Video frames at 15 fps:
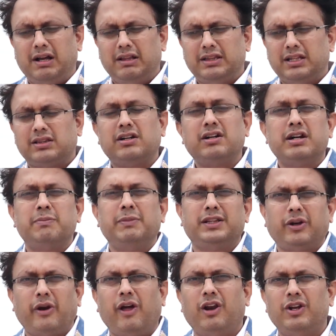The third
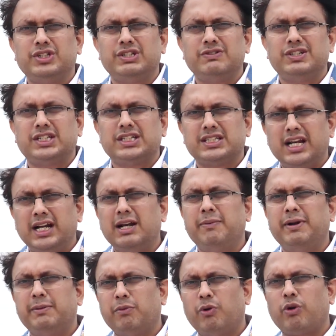methodology, which is a little
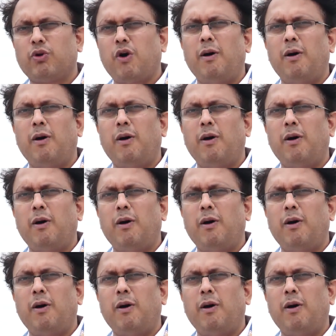bit more